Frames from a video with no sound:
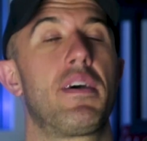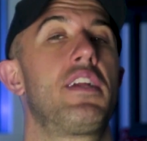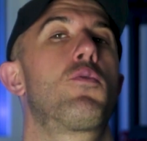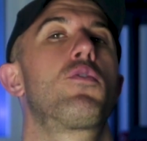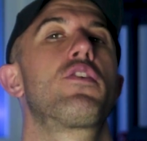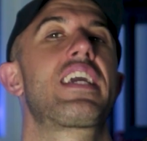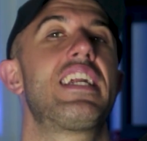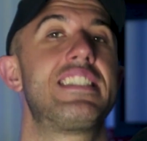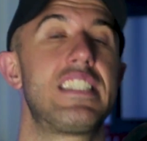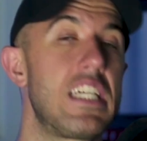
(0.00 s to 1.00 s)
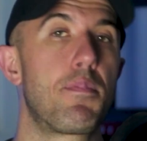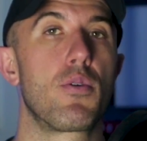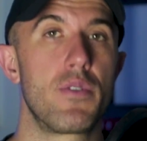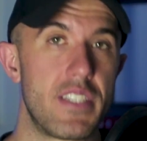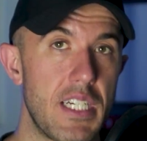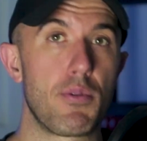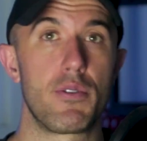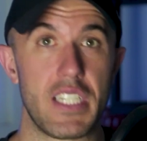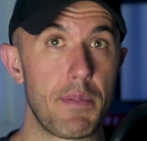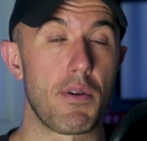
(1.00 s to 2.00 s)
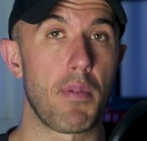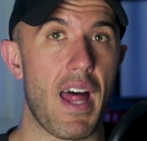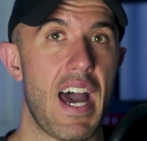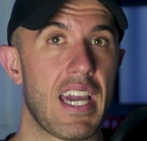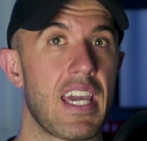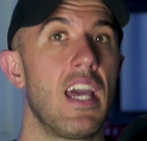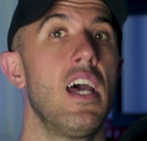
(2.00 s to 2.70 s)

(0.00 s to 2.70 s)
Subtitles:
But in order to get a deeper black,